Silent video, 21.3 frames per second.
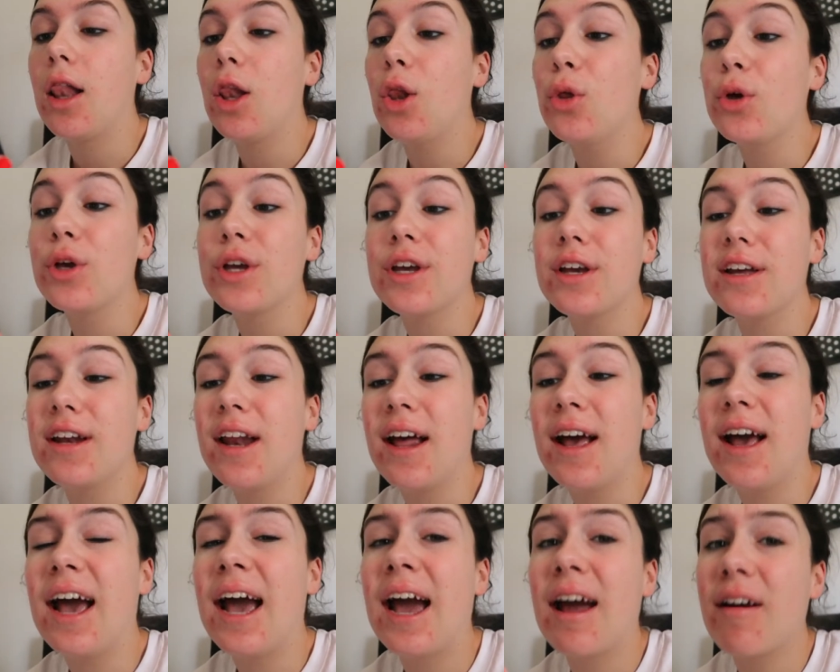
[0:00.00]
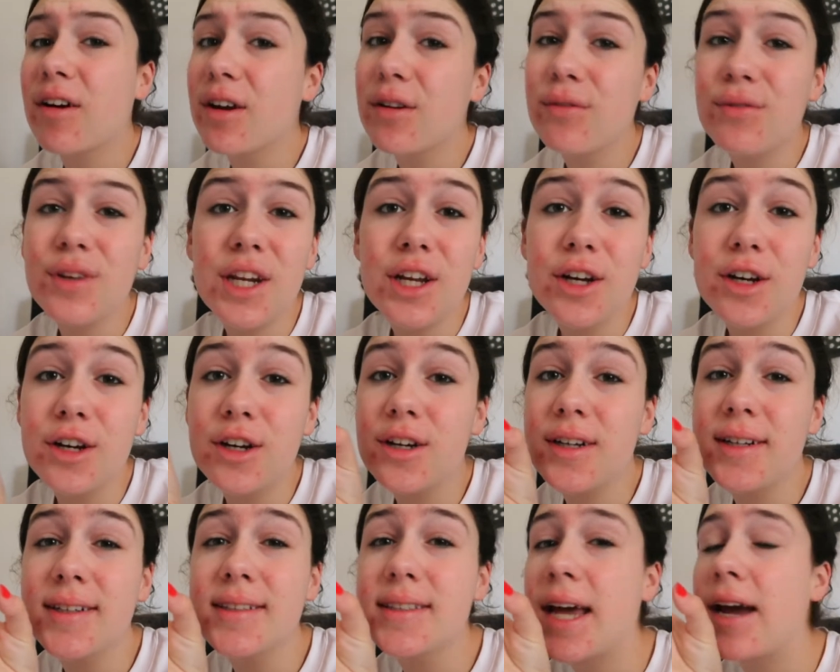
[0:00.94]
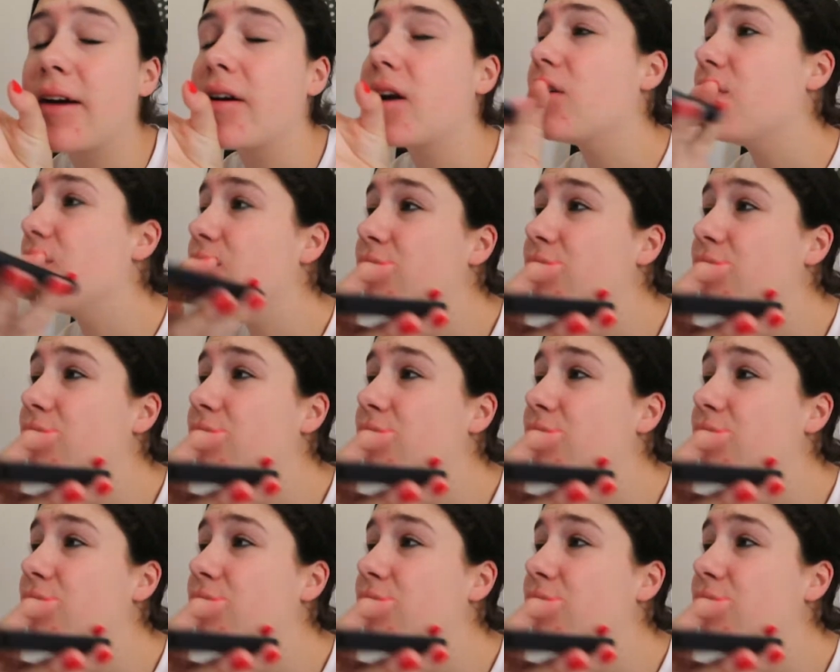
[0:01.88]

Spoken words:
Look at Harry videos, Harry